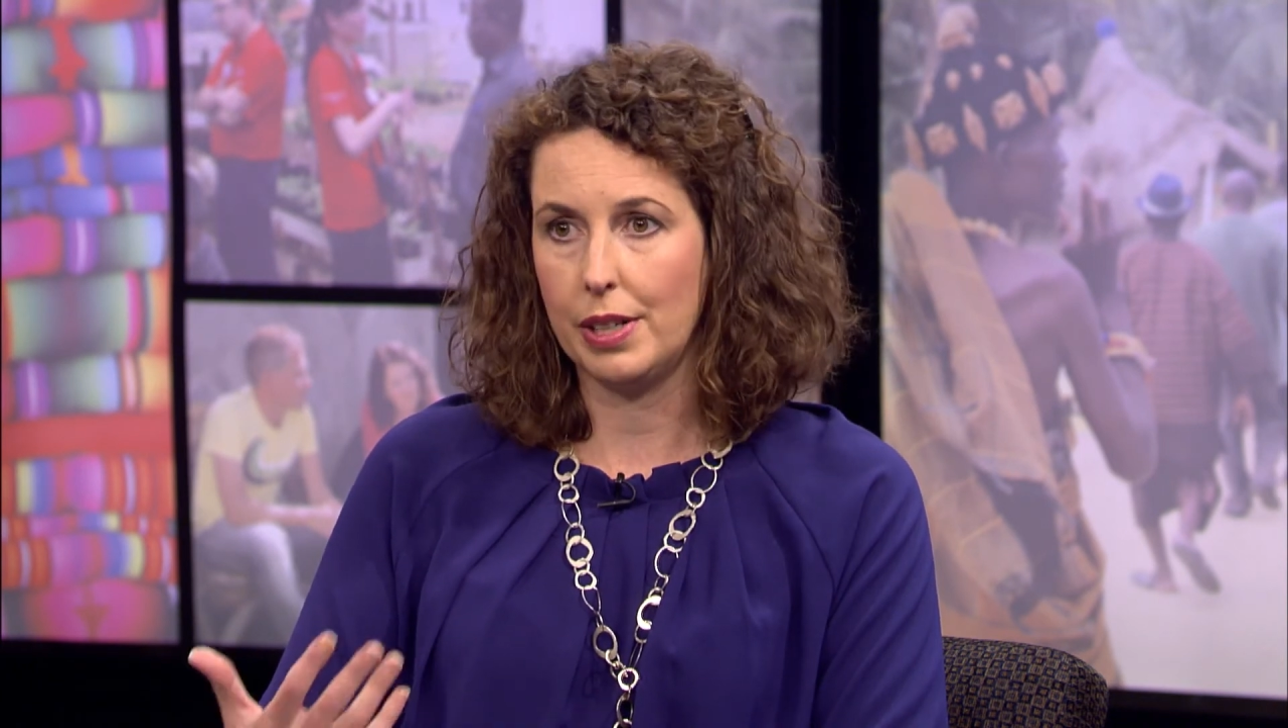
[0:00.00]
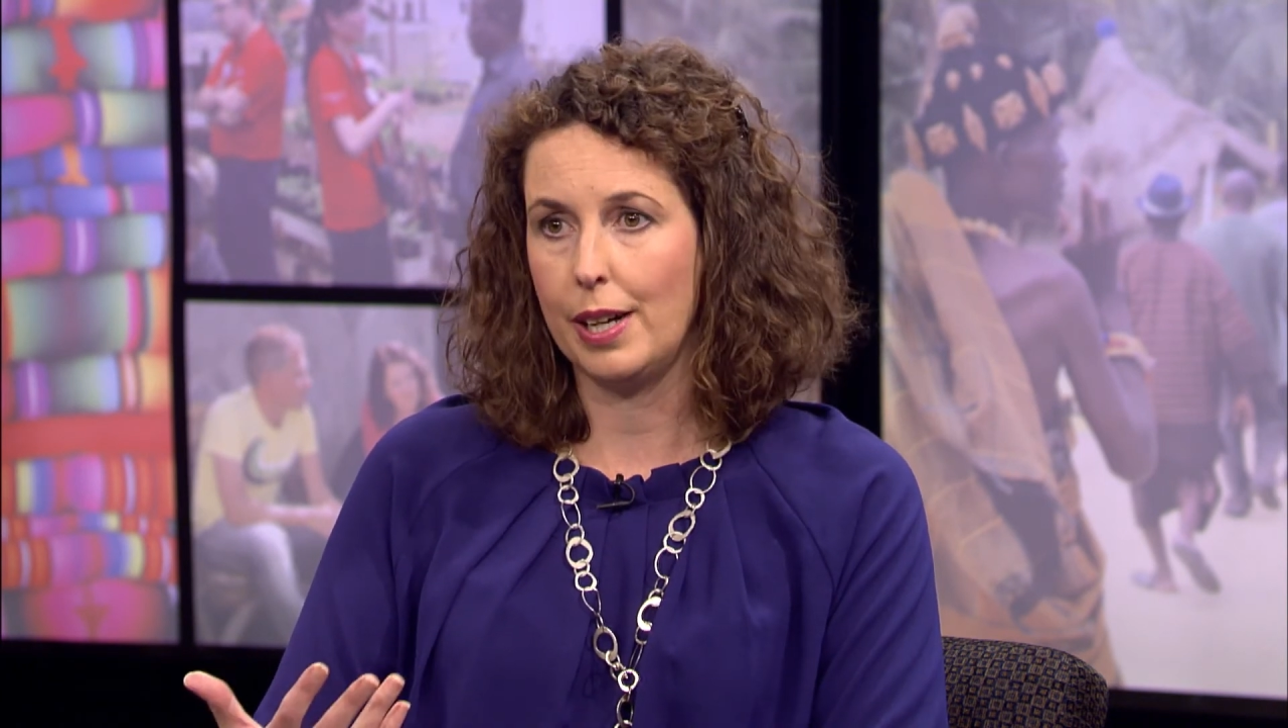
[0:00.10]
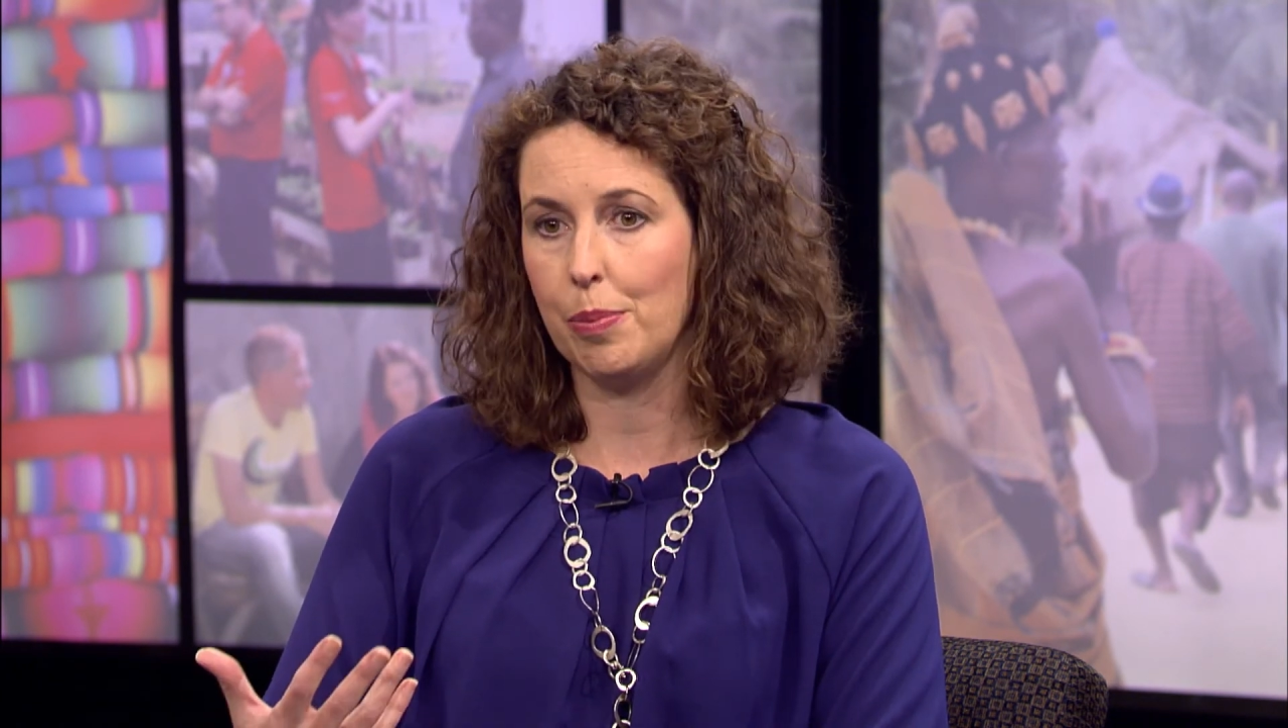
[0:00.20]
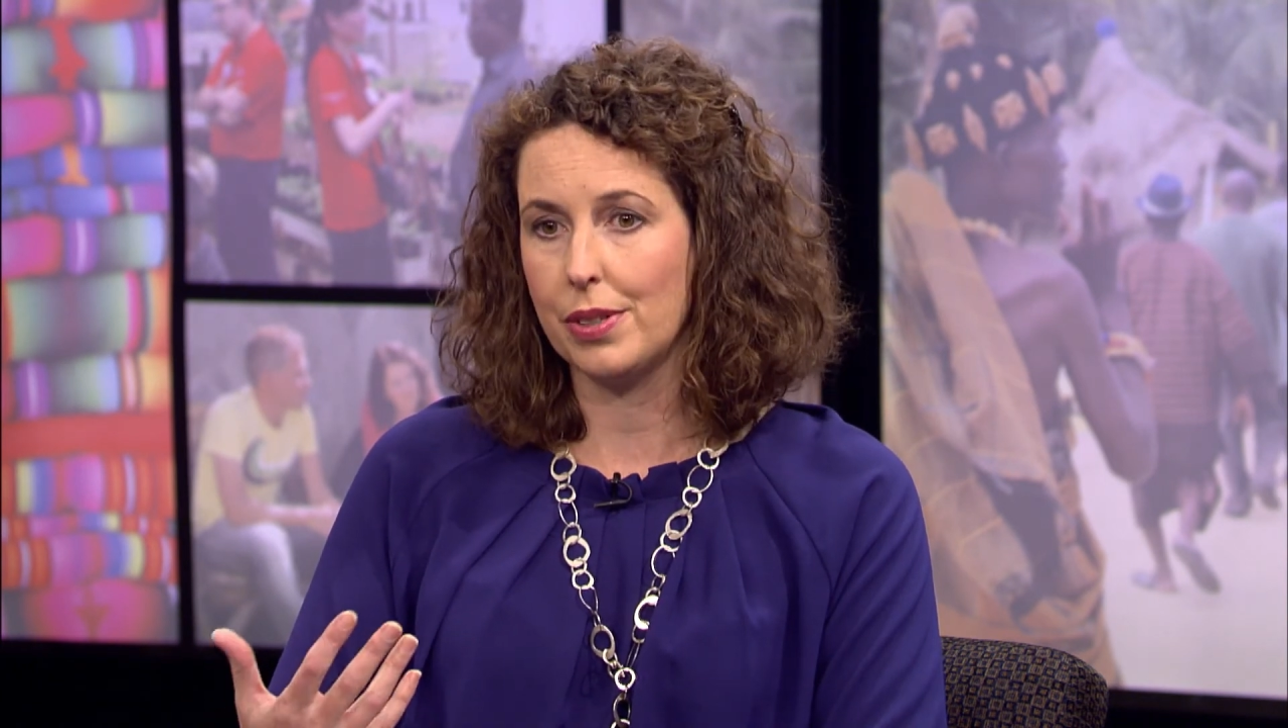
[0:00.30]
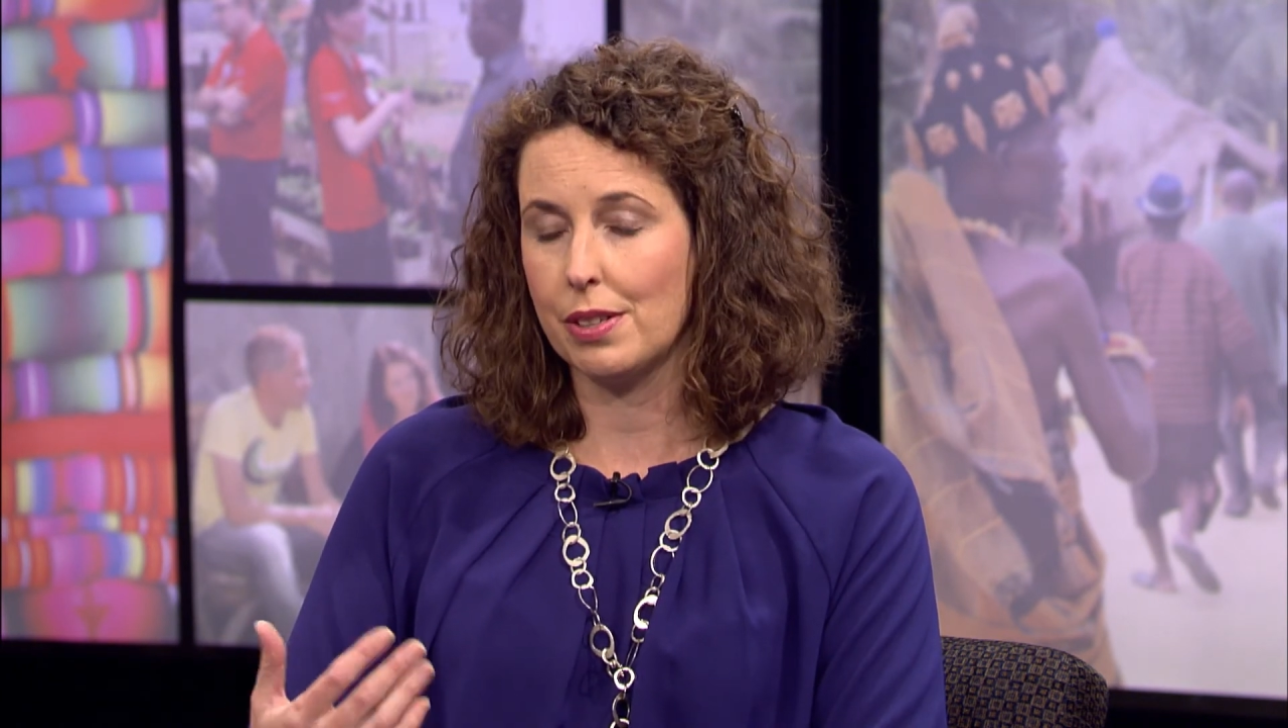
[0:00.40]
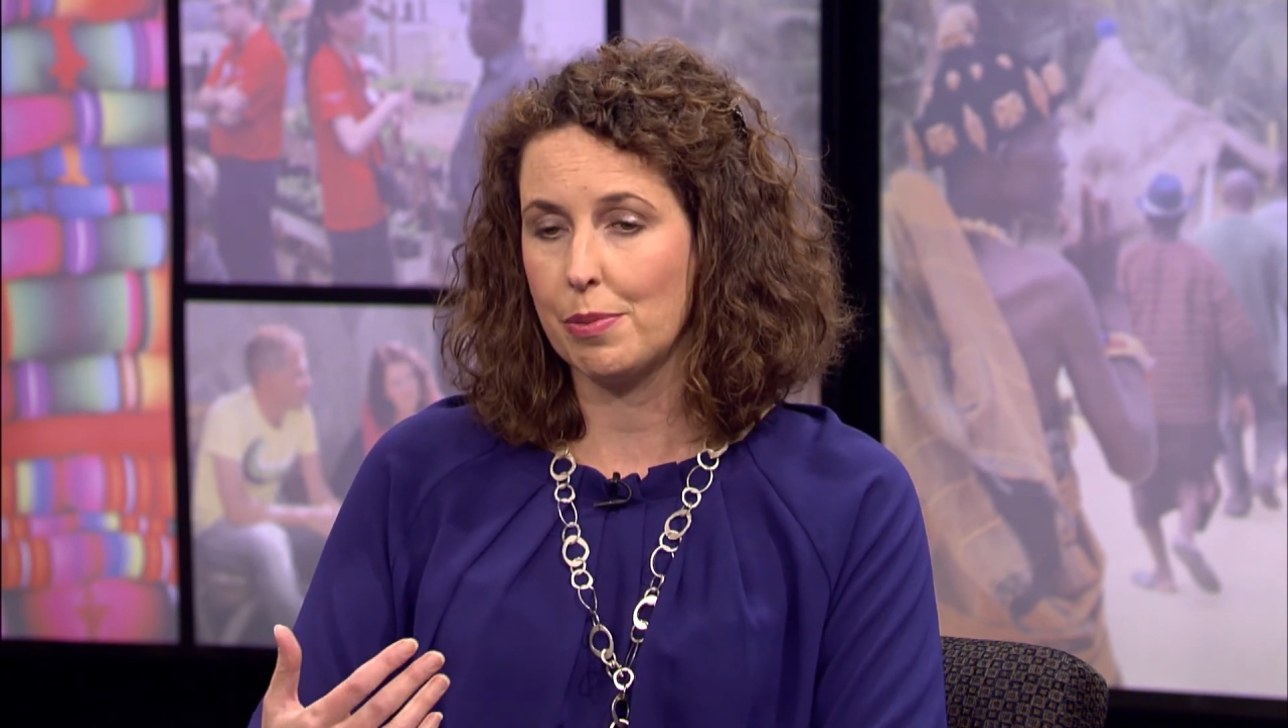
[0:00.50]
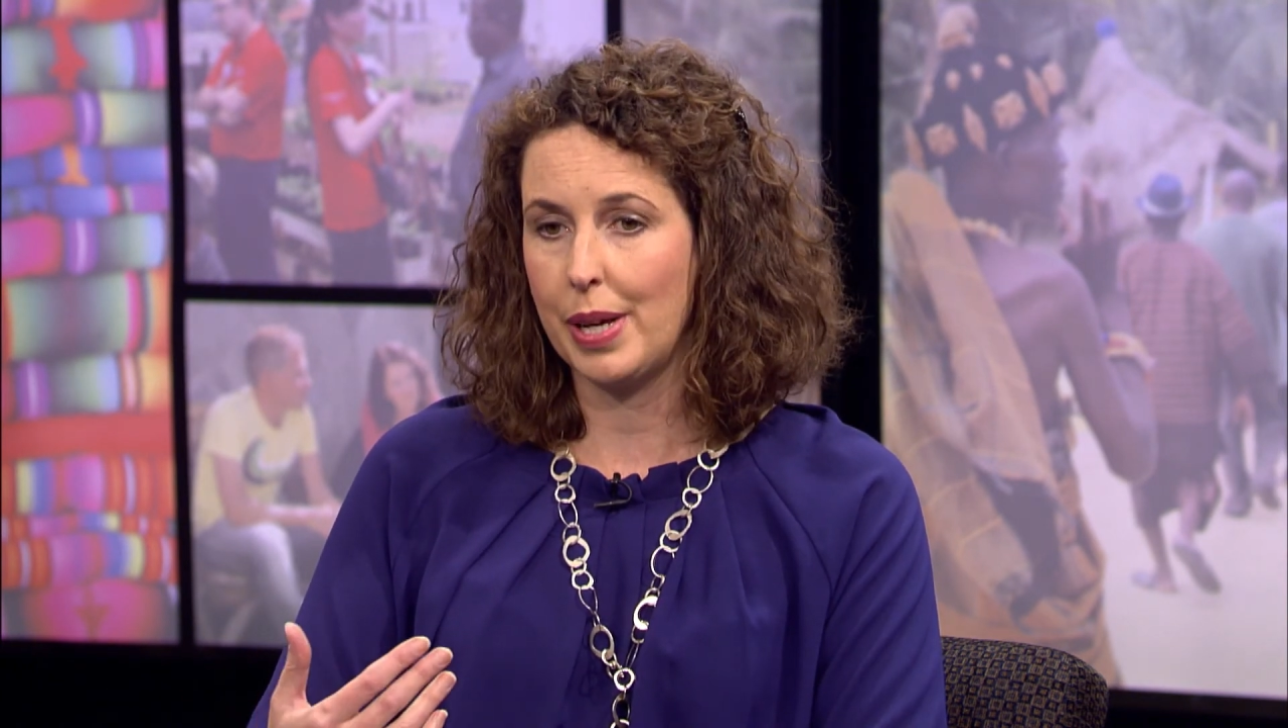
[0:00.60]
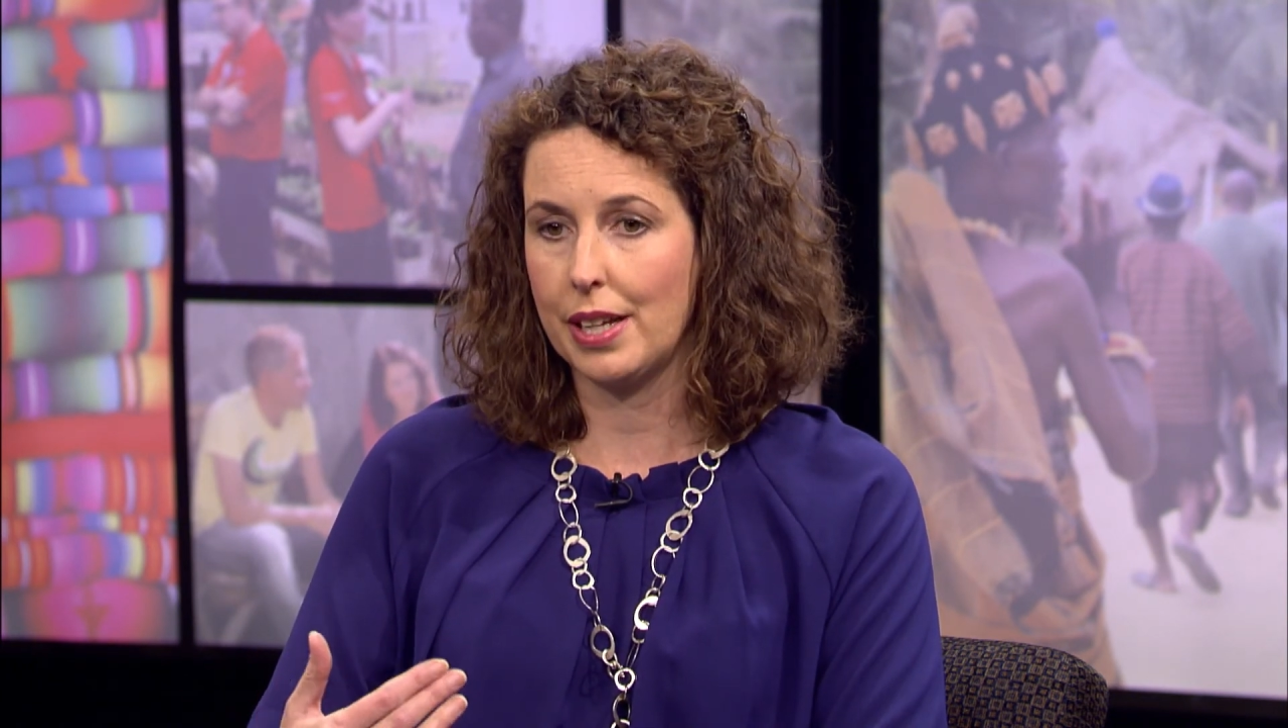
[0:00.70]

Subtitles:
helps us